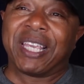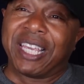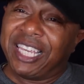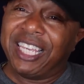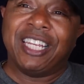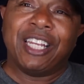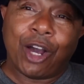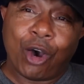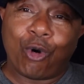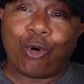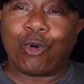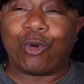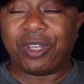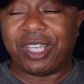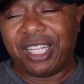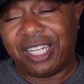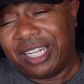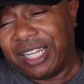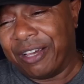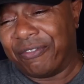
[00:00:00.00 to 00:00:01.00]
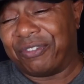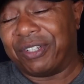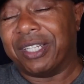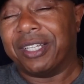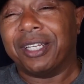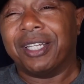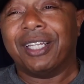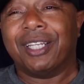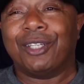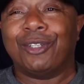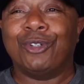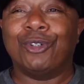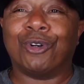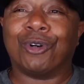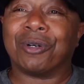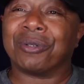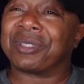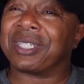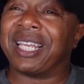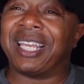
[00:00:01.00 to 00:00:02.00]
He know. He lived it. You know
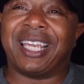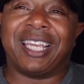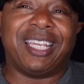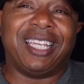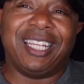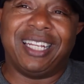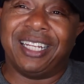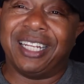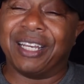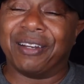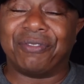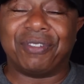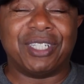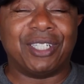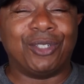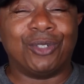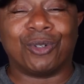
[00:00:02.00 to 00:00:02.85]
what I'm saying? He lived it.